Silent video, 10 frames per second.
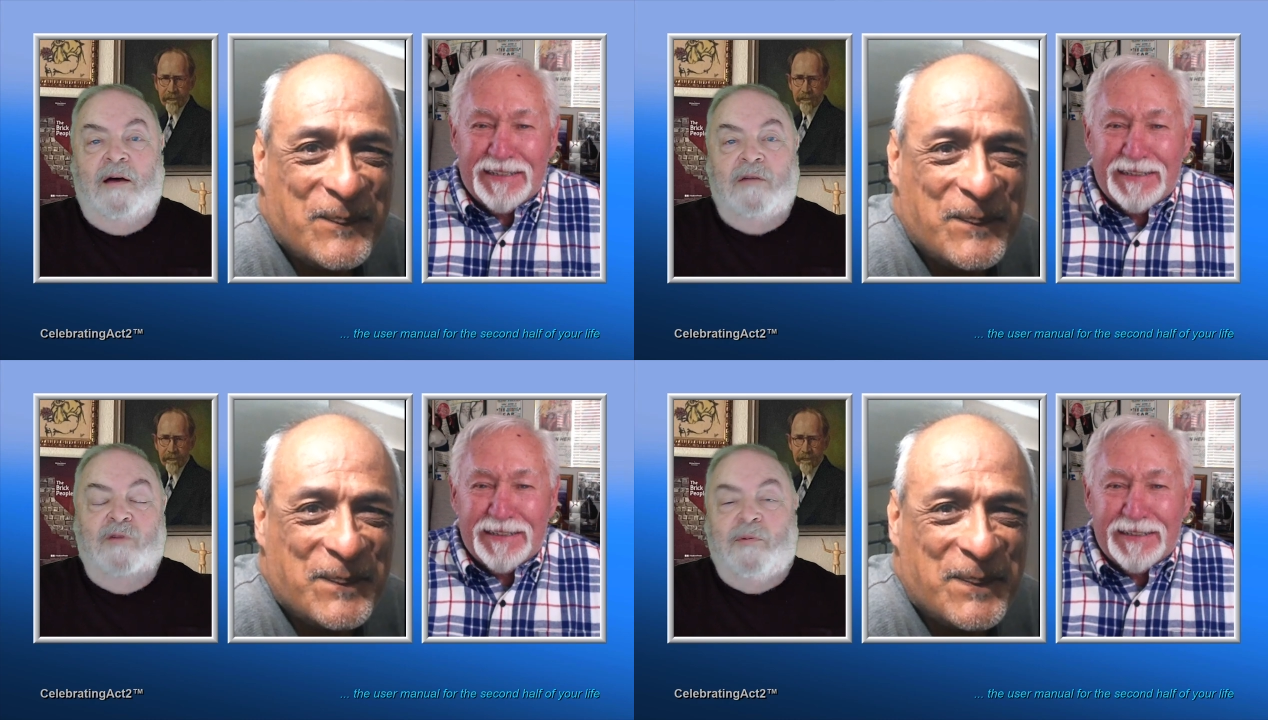
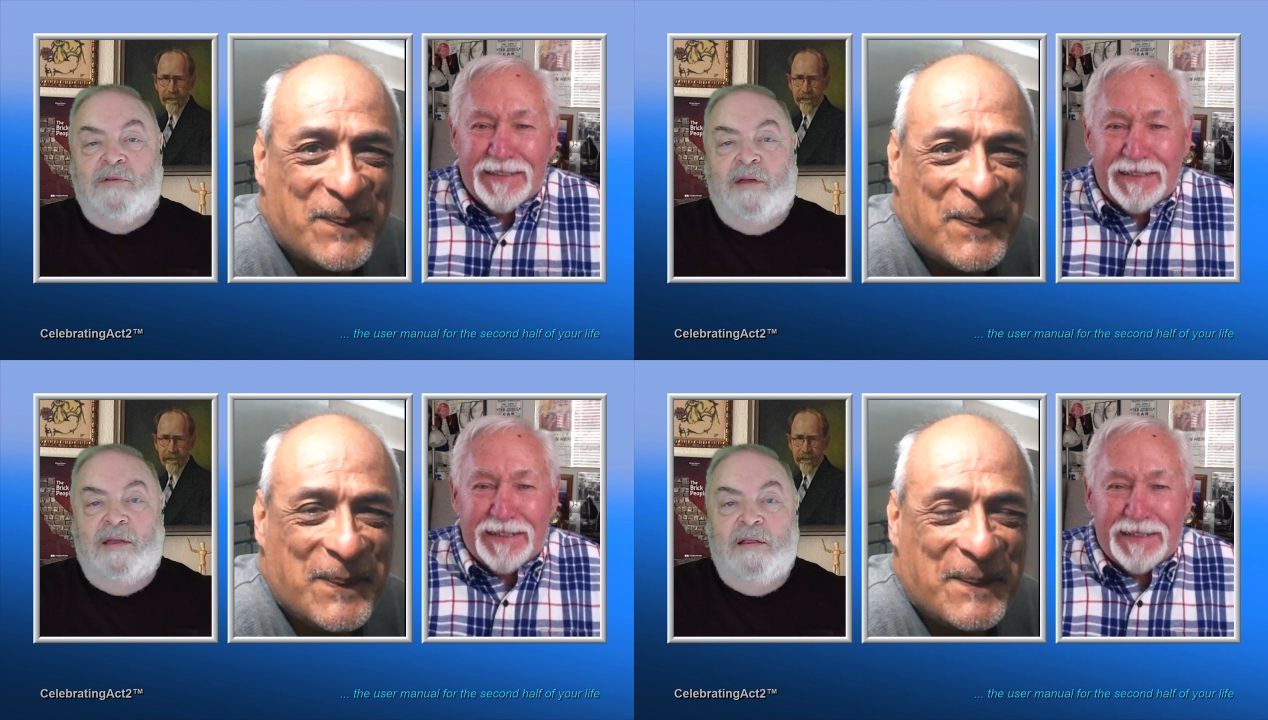Speaker 1: a triple
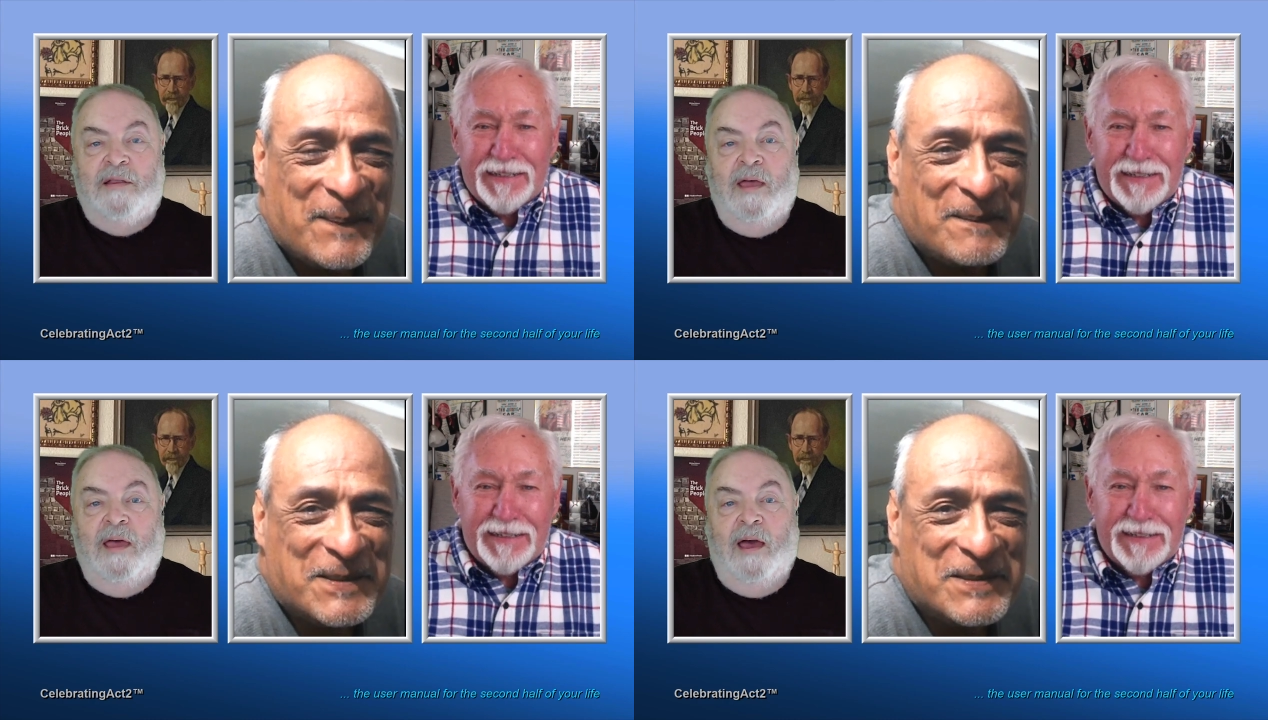date
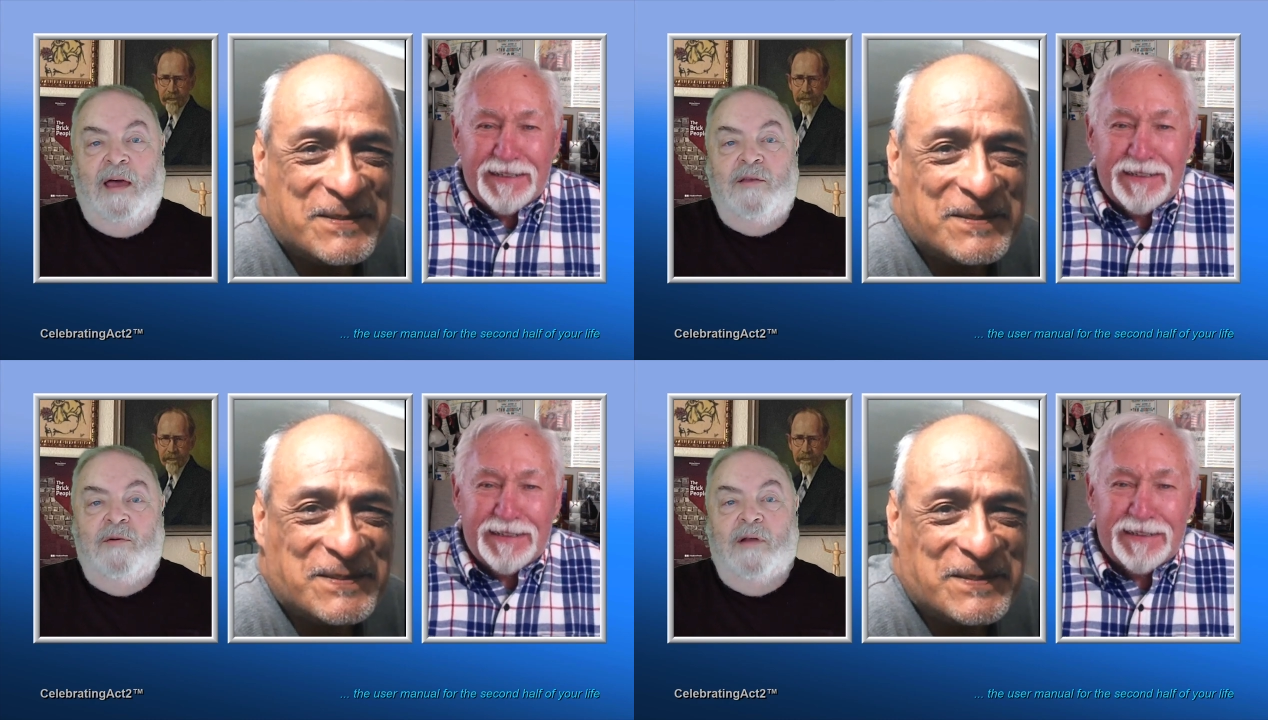
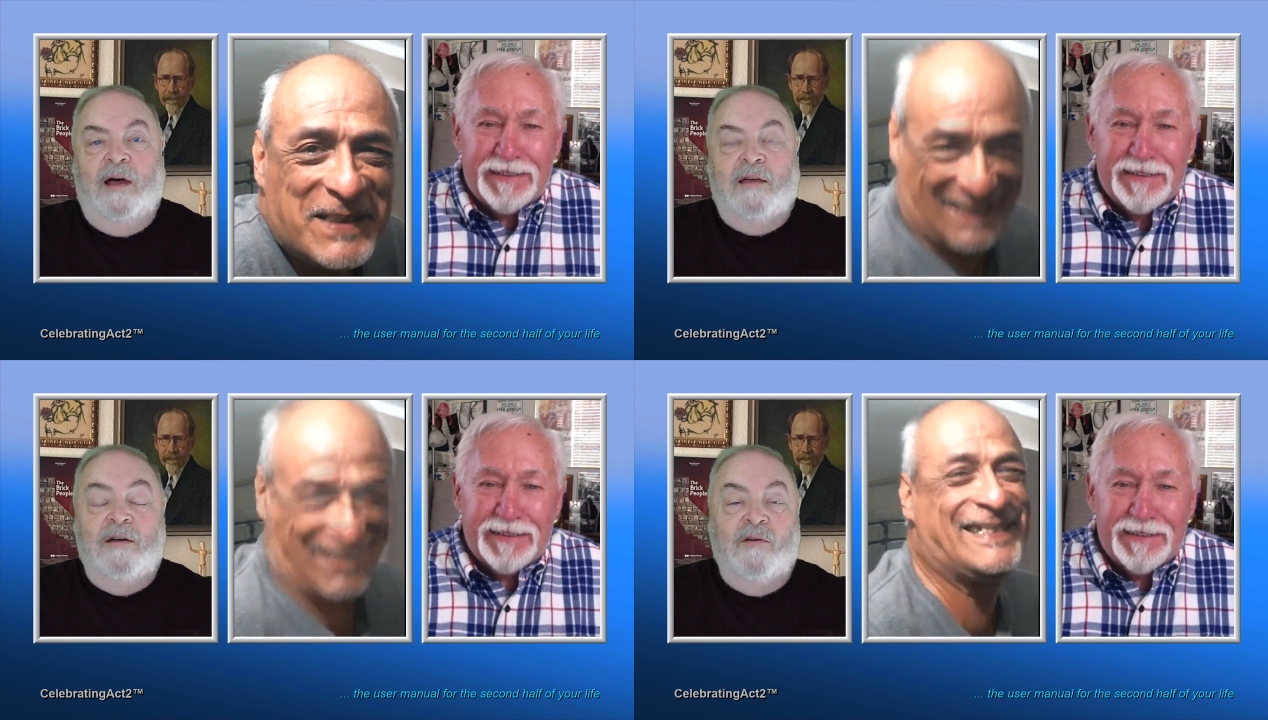and you and i
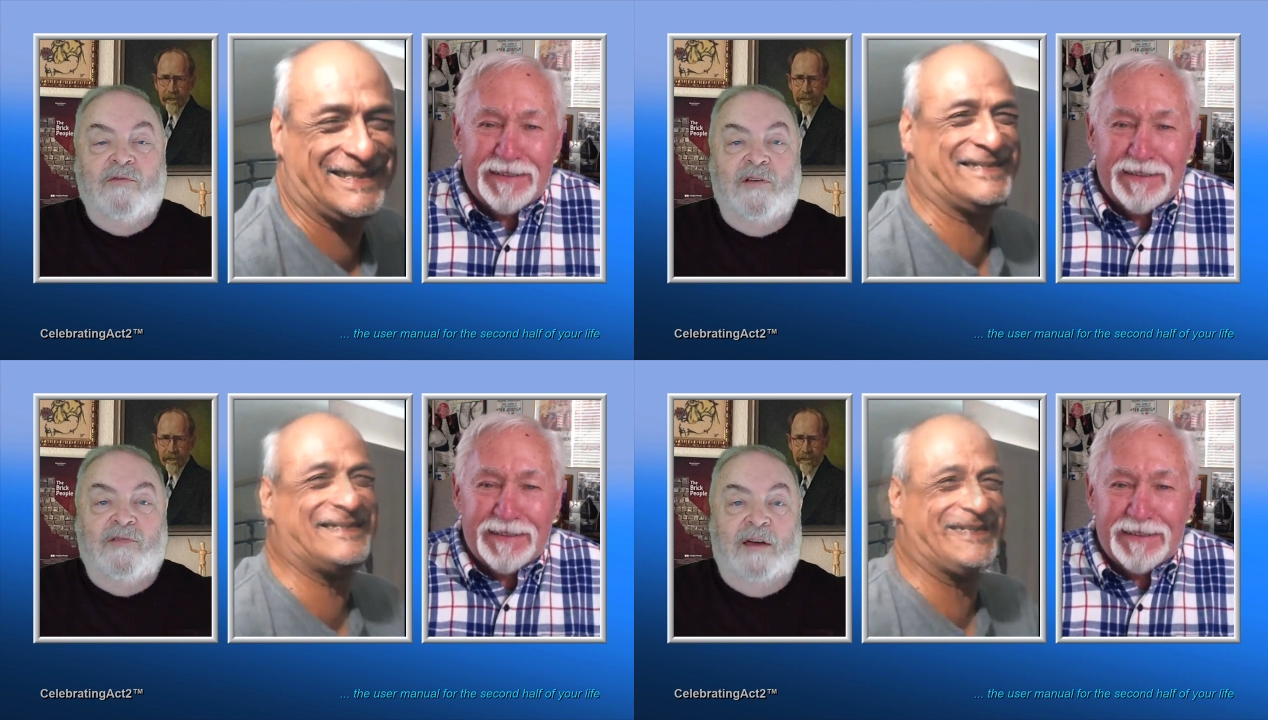can go
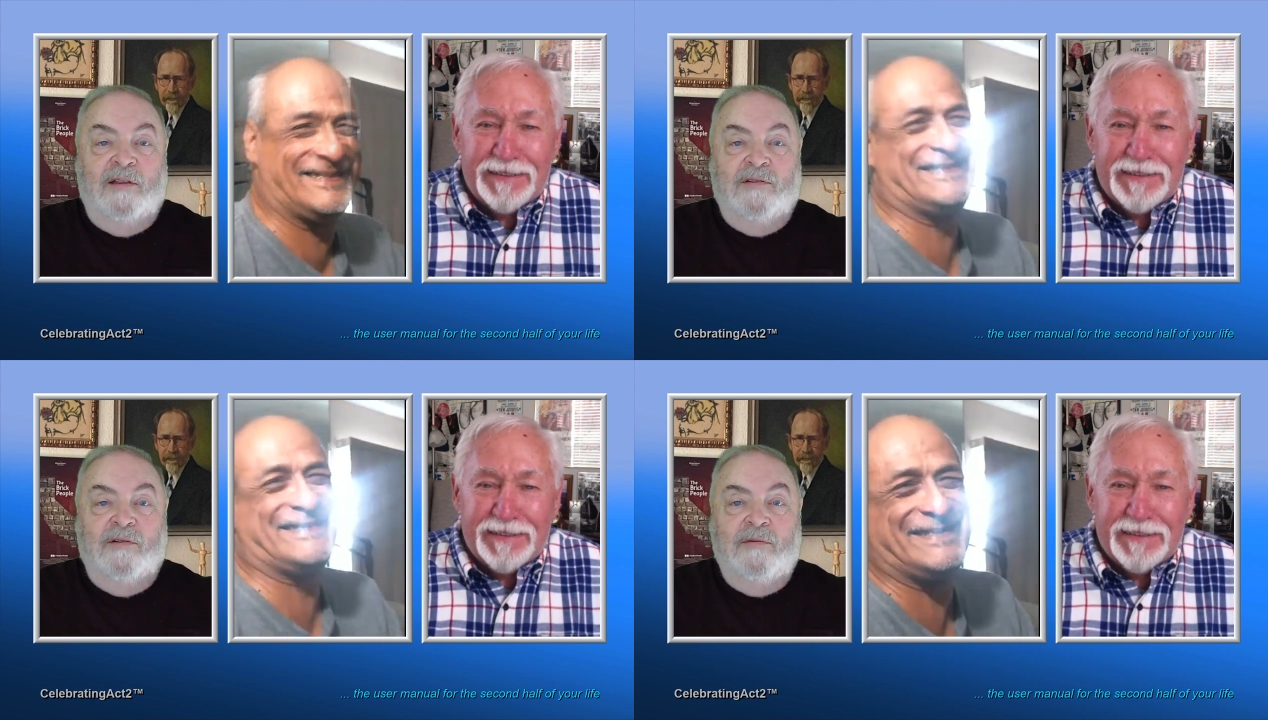see
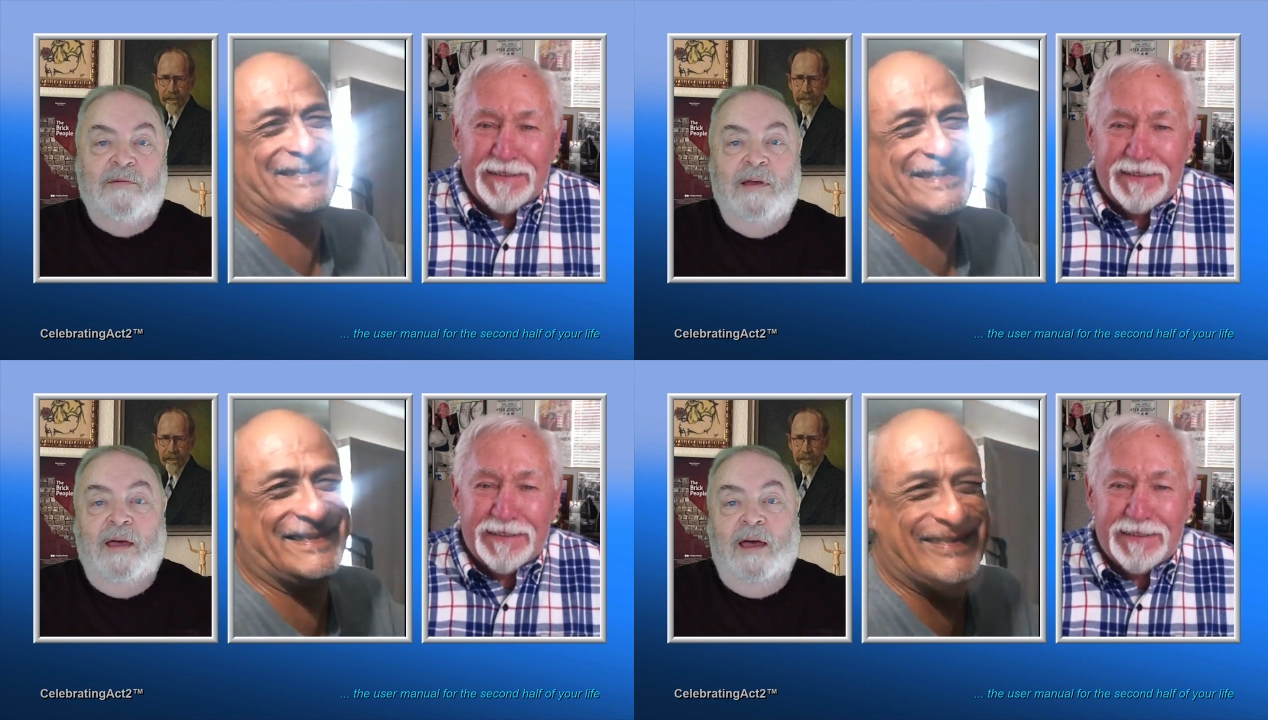xanadu
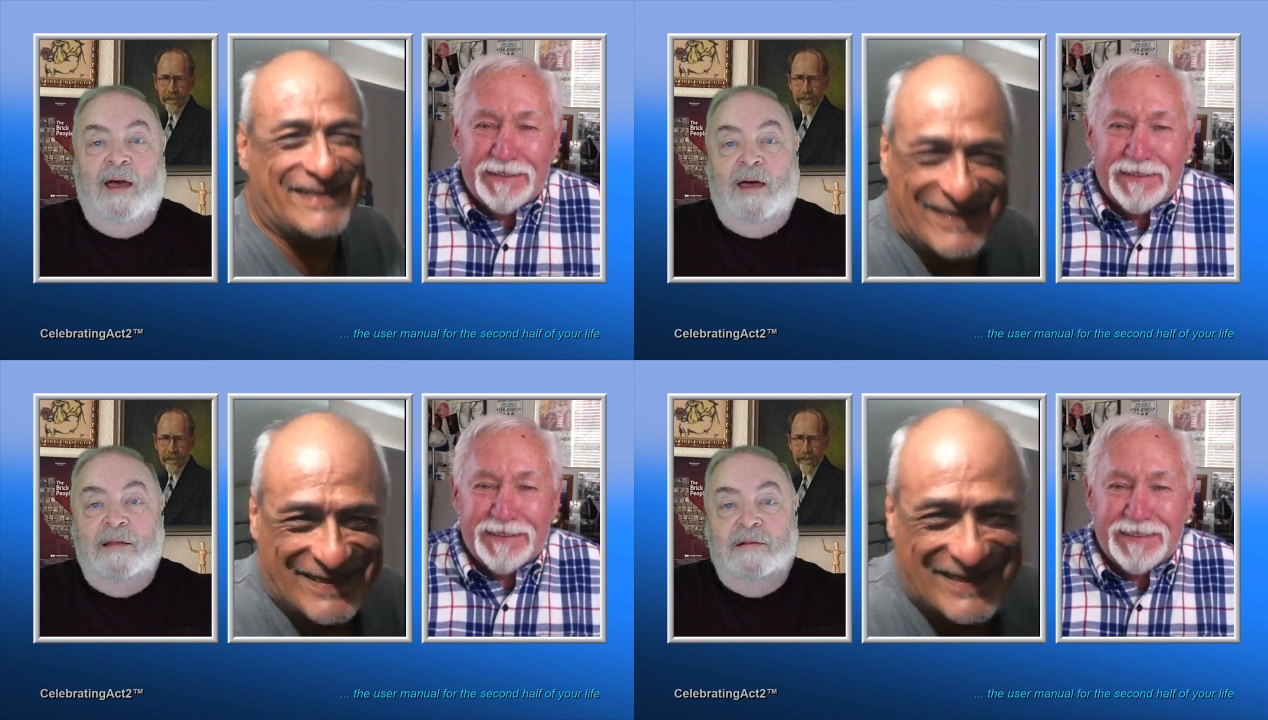
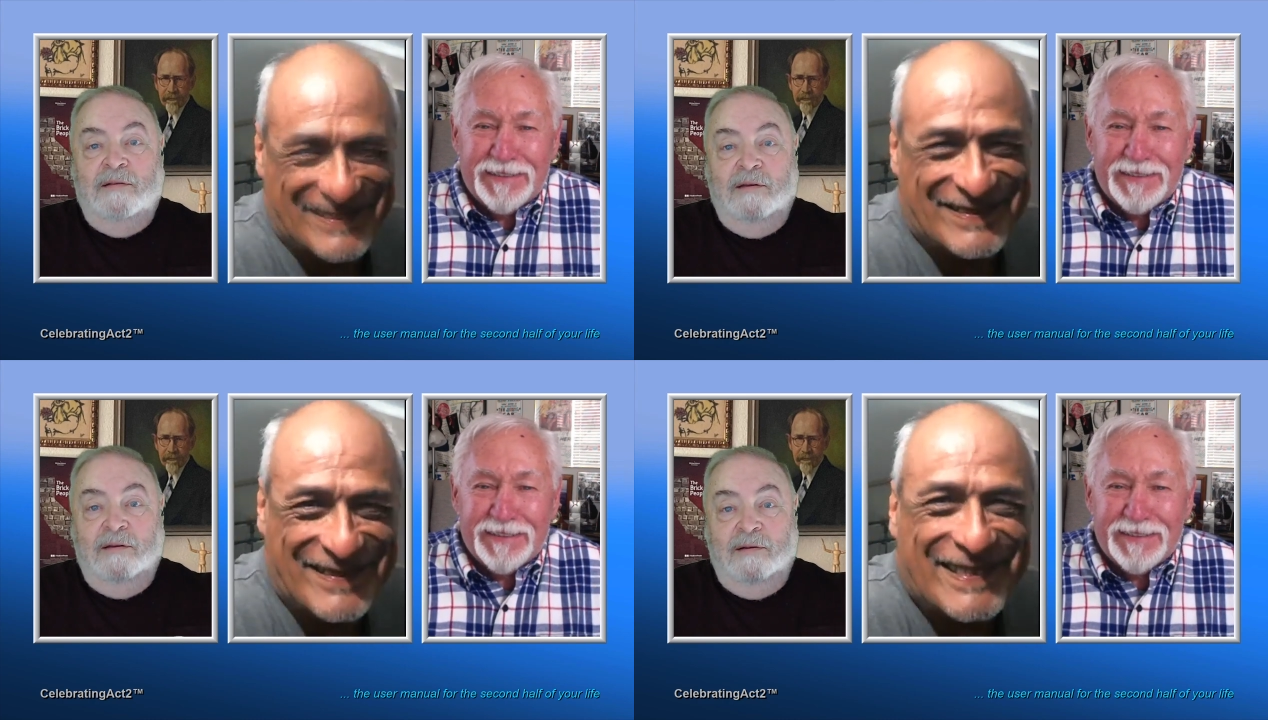
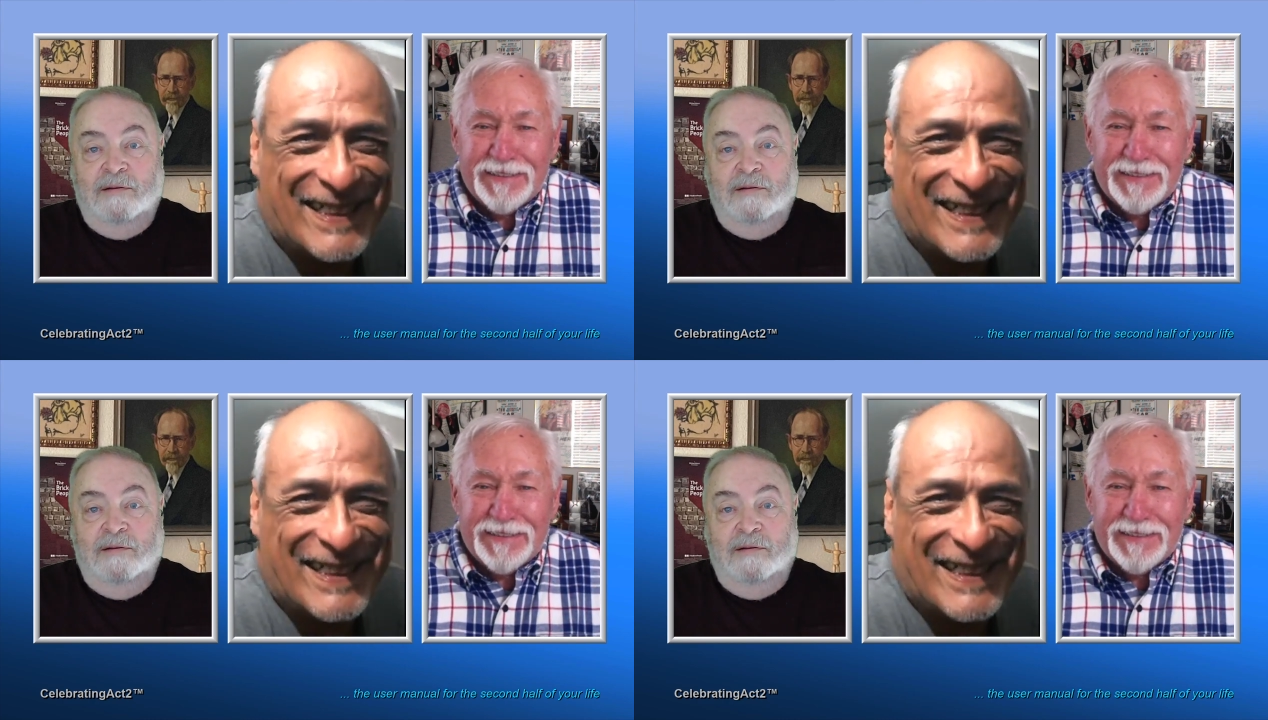and uh,